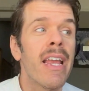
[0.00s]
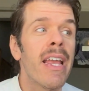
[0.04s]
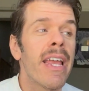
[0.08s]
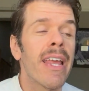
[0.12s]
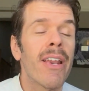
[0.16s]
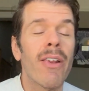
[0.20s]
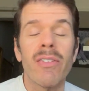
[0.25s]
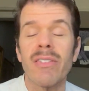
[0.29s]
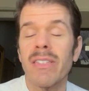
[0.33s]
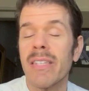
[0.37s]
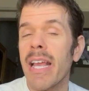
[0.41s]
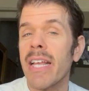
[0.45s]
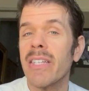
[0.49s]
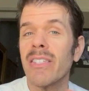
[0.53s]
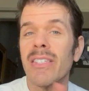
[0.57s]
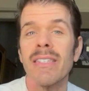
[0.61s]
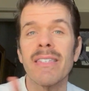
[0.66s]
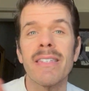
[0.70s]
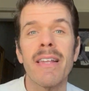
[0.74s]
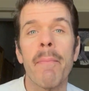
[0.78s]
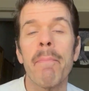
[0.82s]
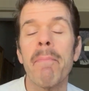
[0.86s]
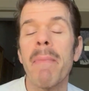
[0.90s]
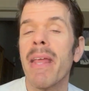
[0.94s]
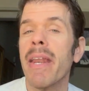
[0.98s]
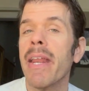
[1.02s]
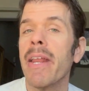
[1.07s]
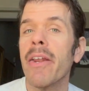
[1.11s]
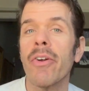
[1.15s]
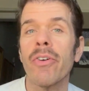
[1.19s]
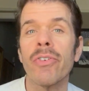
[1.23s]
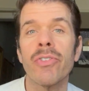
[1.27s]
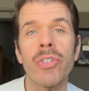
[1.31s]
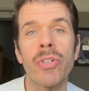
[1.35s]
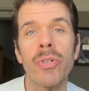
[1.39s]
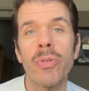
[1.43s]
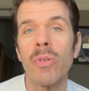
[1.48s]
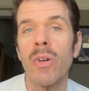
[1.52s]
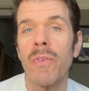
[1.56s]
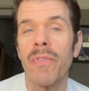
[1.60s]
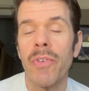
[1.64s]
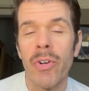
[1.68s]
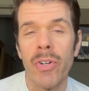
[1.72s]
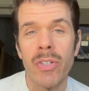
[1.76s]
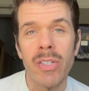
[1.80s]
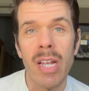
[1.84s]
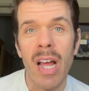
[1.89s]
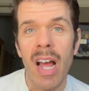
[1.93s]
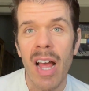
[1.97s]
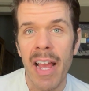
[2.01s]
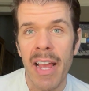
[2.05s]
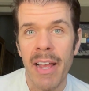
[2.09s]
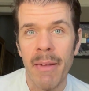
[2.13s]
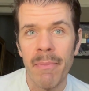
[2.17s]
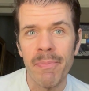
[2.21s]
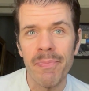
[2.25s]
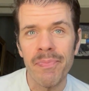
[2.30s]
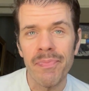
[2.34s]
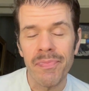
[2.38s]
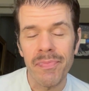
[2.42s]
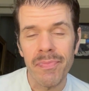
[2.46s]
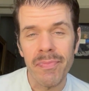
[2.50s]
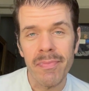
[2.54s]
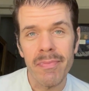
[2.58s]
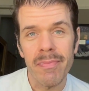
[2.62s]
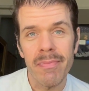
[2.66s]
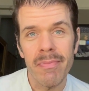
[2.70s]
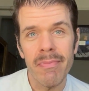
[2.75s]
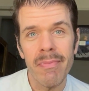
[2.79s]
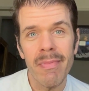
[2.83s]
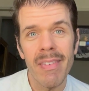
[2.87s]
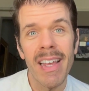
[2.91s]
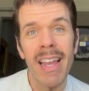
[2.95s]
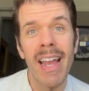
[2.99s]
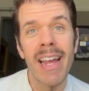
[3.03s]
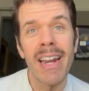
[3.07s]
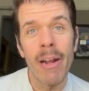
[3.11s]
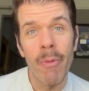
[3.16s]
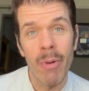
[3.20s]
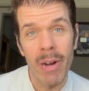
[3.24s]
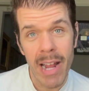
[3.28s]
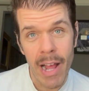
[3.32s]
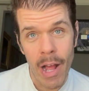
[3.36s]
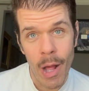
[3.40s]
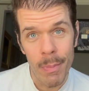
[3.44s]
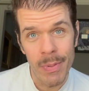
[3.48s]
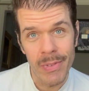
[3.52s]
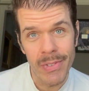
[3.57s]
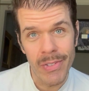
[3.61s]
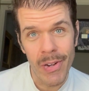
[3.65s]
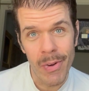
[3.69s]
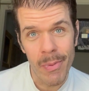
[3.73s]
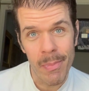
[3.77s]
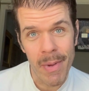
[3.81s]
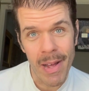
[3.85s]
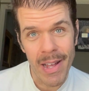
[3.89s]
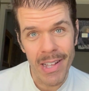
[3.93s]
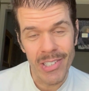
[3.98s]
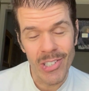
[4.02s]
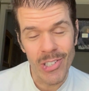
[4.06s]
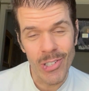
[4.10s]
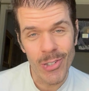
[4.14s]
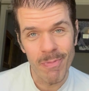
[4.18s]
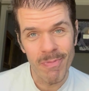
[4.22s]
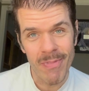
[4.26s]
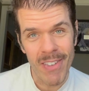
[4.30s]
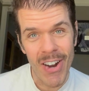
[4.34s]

It'll take just a minute or two of your time, and it would help so much.